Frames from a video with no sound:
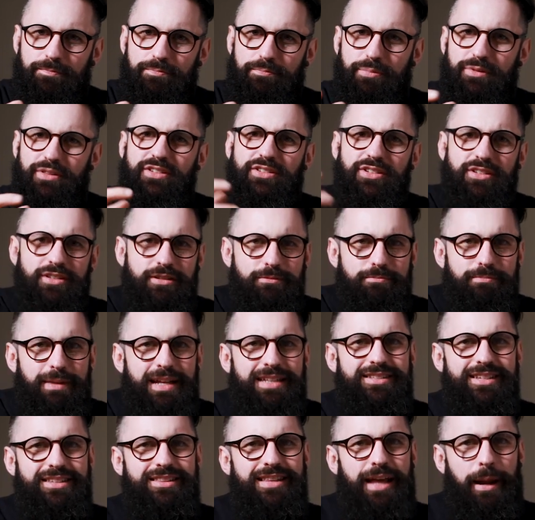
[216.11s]
But this isn't
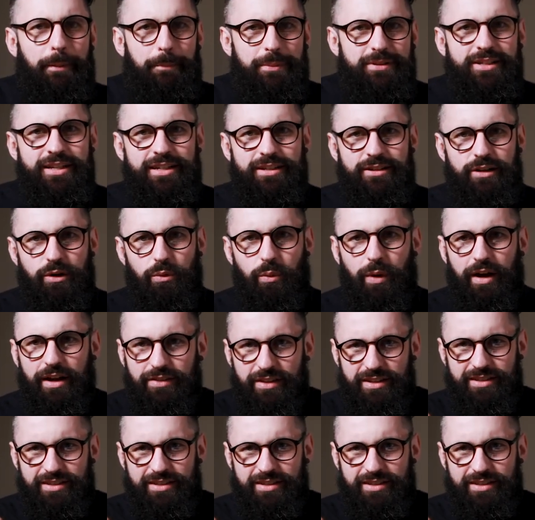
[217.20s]
meant in that particular way.